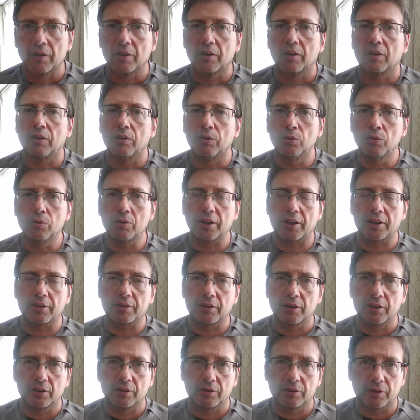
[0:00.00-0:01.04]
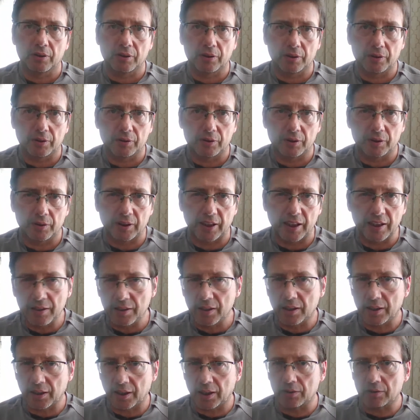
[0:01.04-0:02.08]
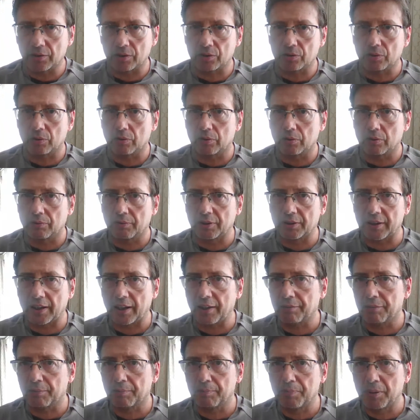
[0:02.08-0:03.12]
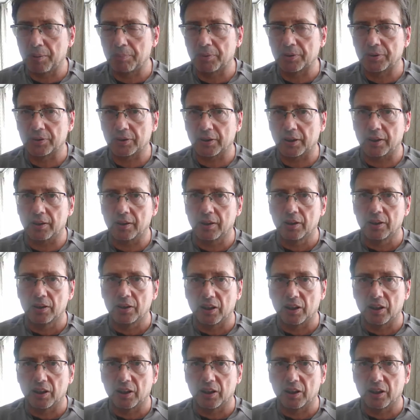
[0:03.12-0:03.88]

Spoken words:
Look at the indicators or whatever people say.